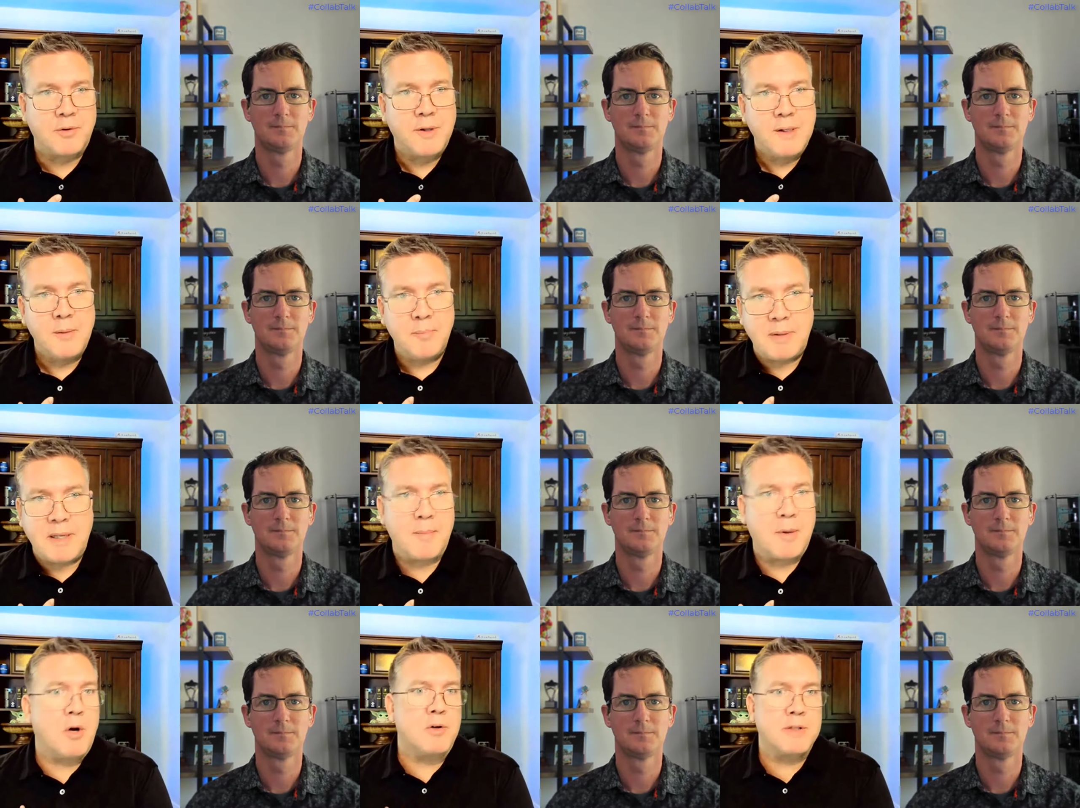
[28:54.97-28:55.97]
Speaker 1: build
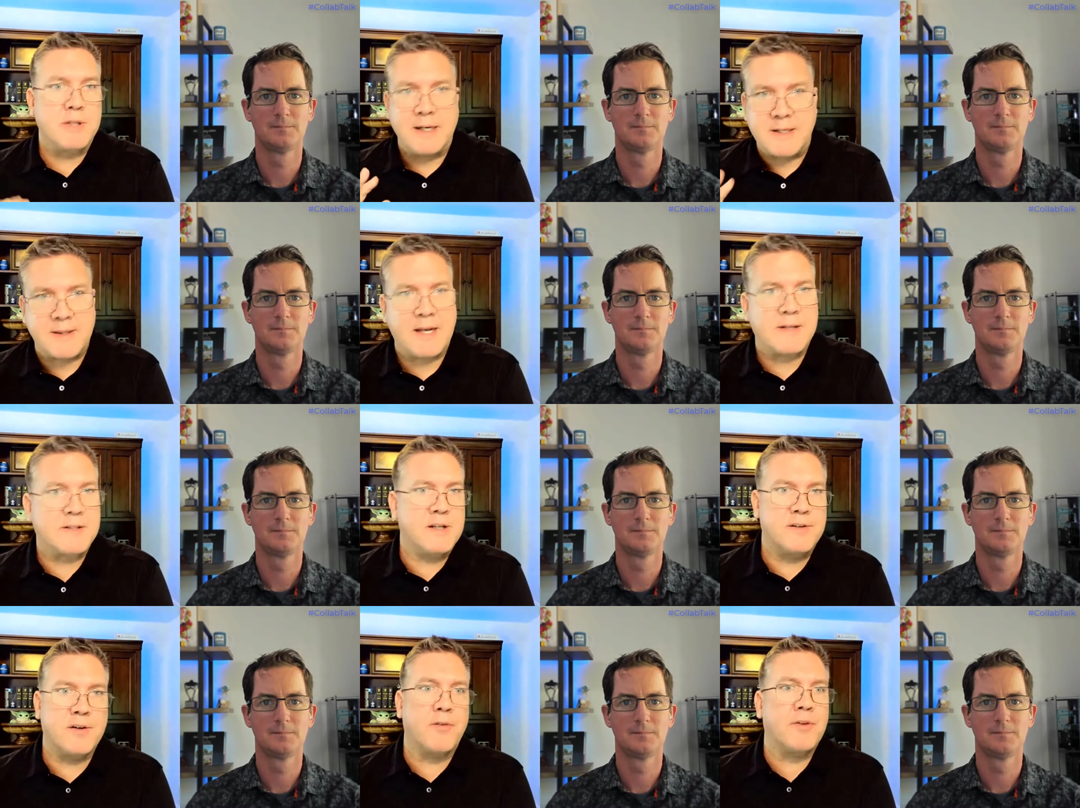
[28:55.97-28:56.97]
PMOs, and I did that as a
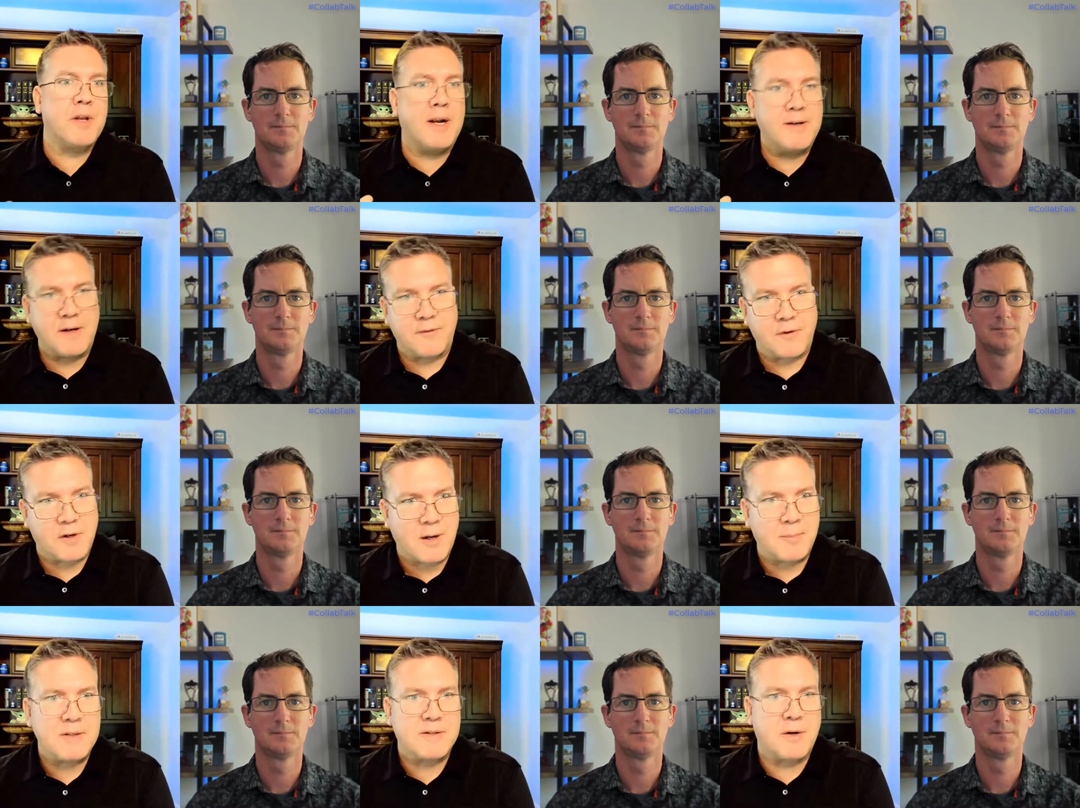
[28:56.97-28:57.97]
consultant. I did it for
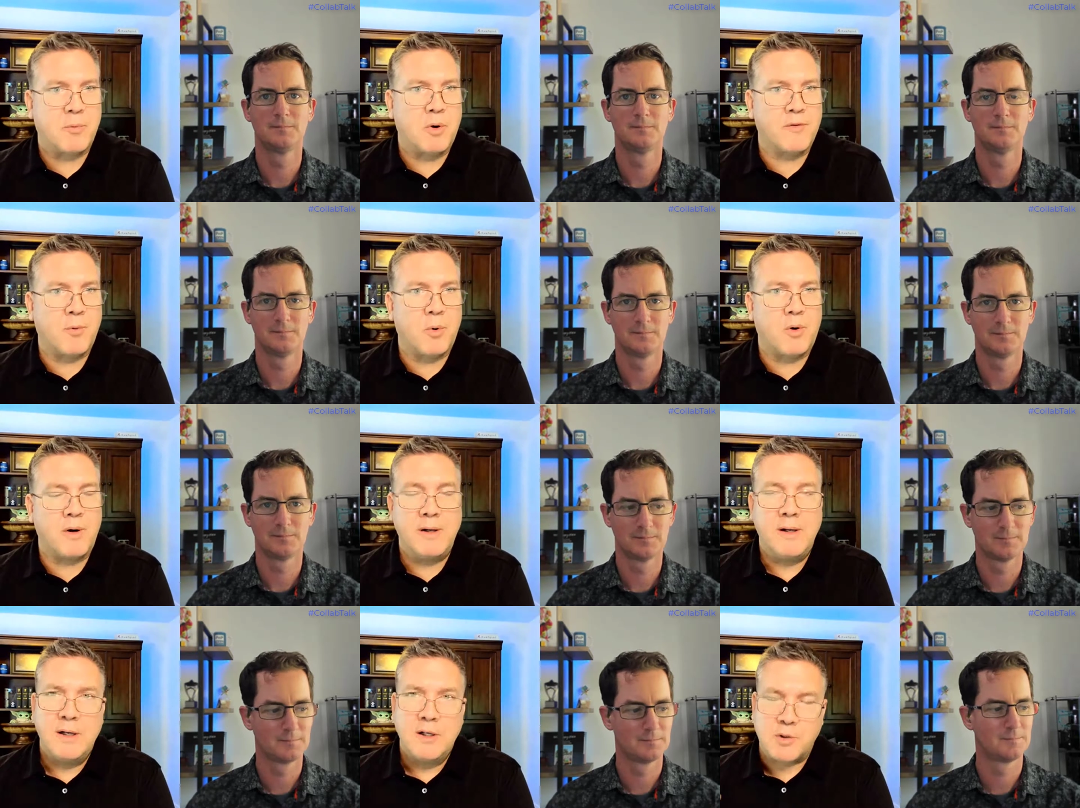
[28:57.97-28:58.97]
companies that I worked for,
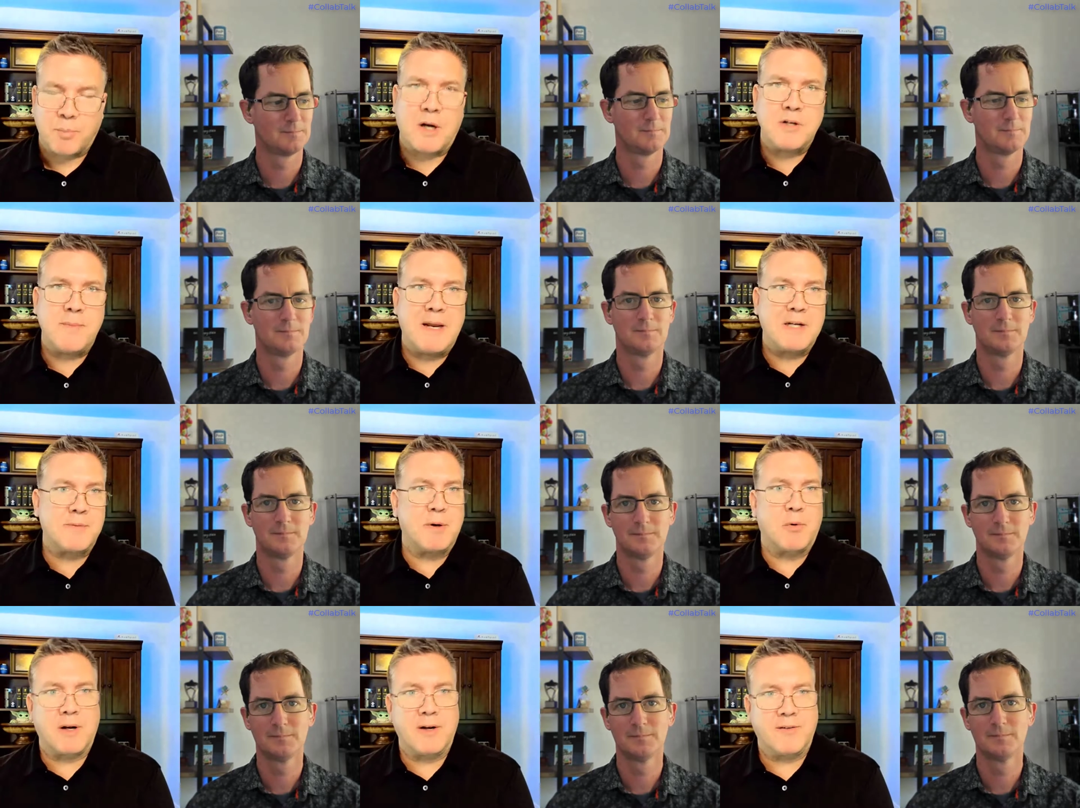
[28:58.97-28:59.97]
and so project
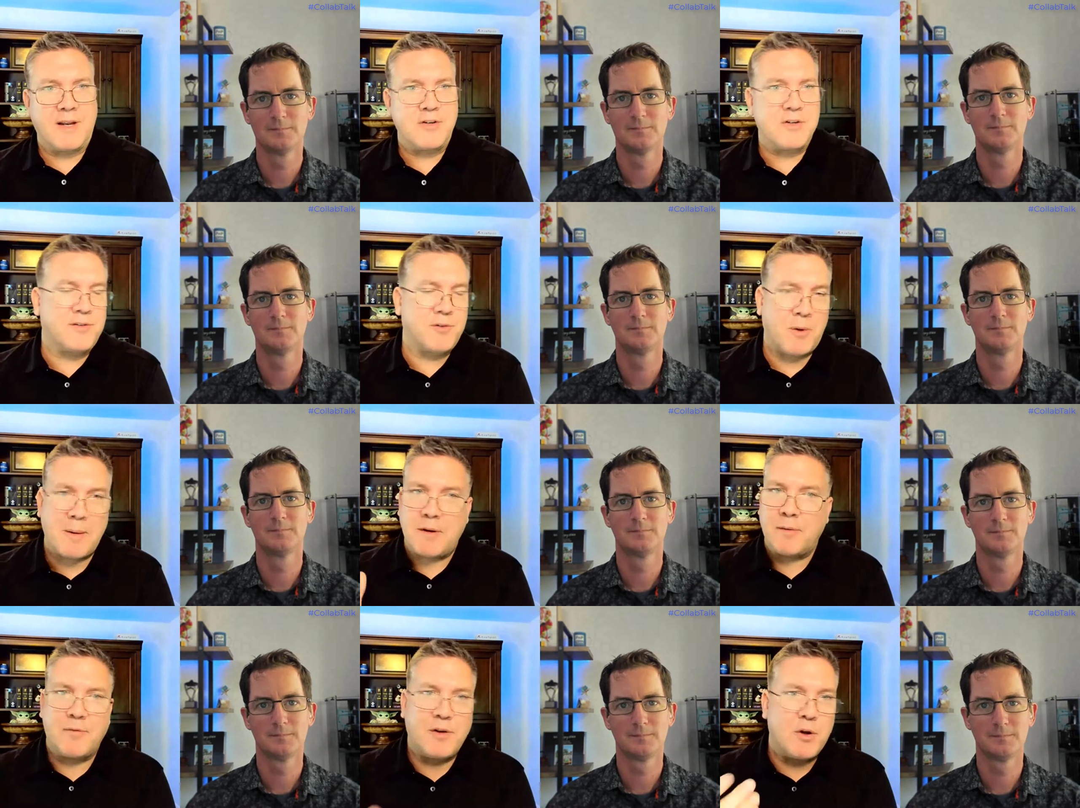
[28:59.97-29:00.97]
management organizations. So
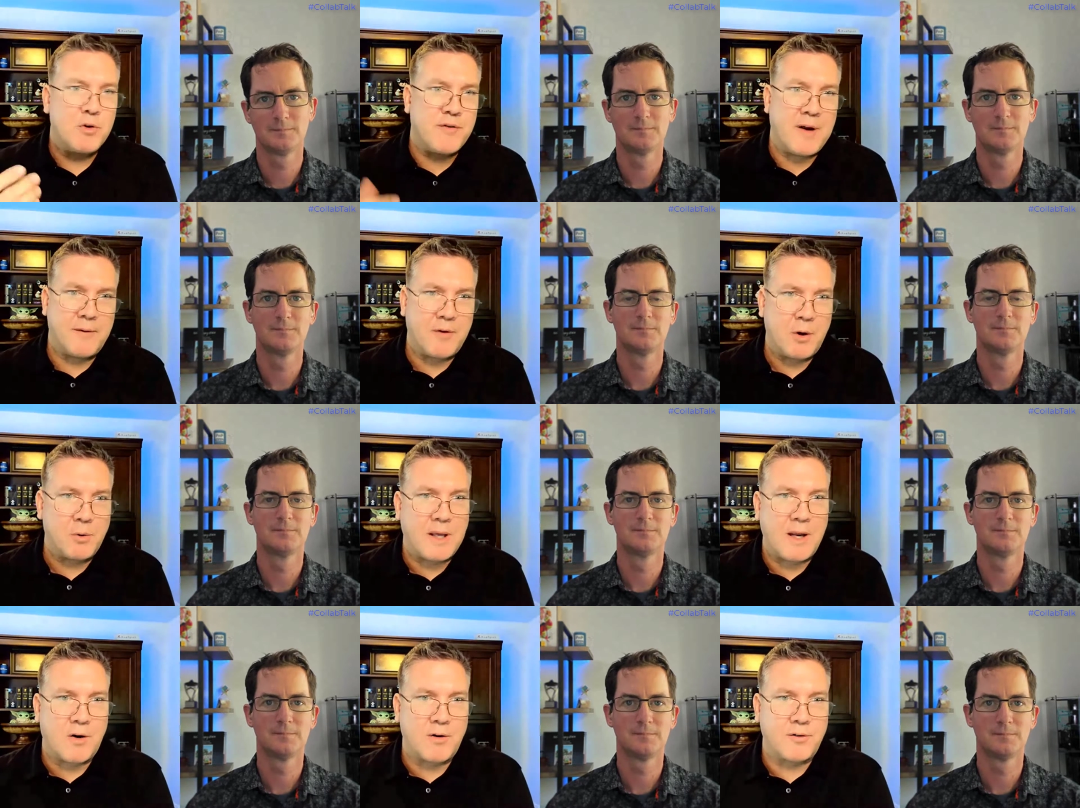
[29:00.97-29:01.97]
I'm a huge fan of
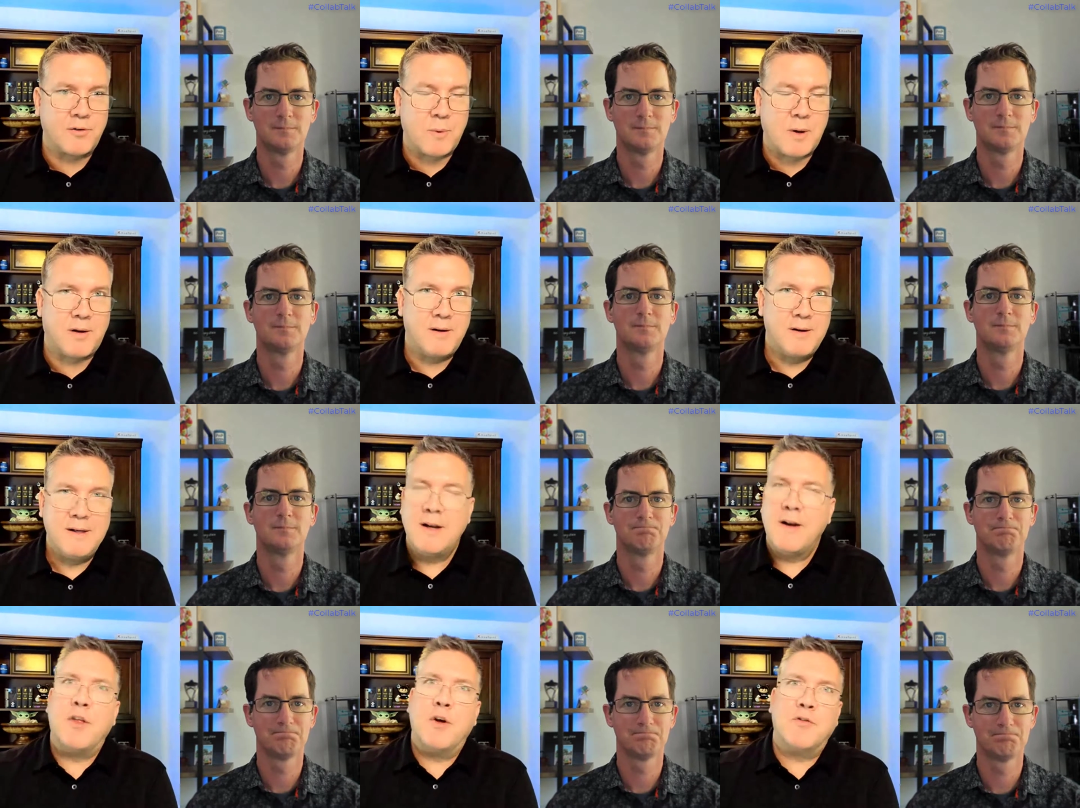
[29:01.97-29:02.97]
OKRs as well.
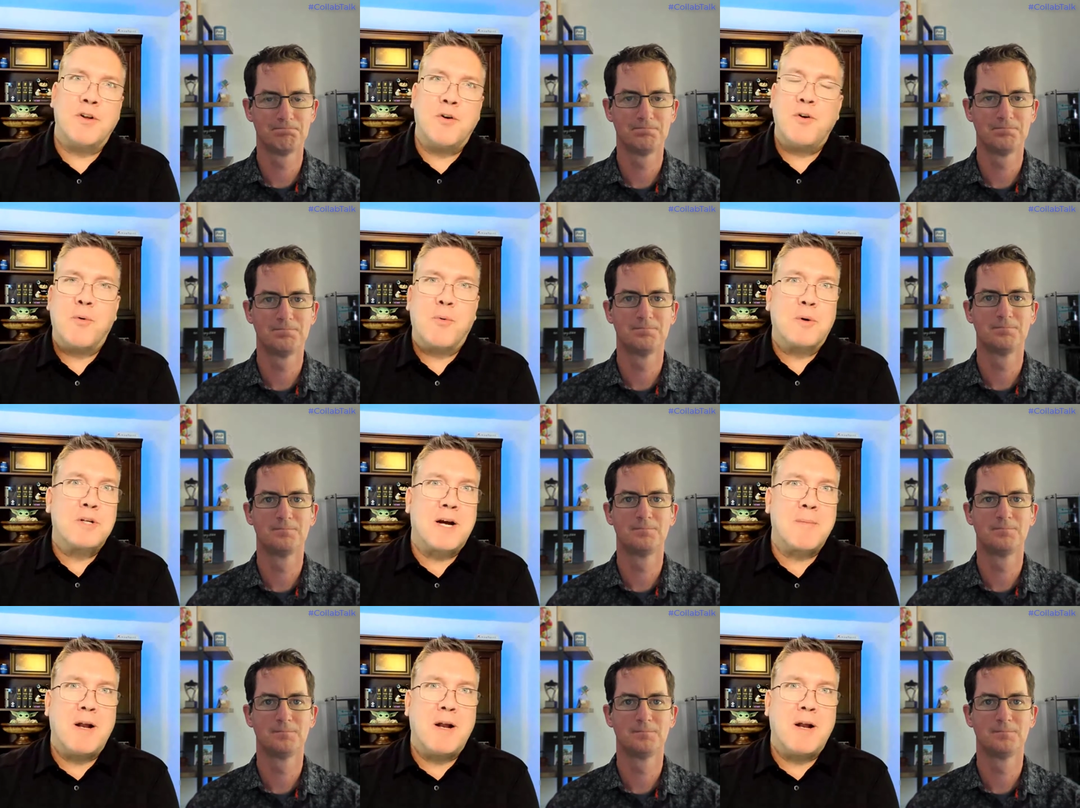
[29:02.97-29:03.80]
Mm. Those that hmm. don't know, we're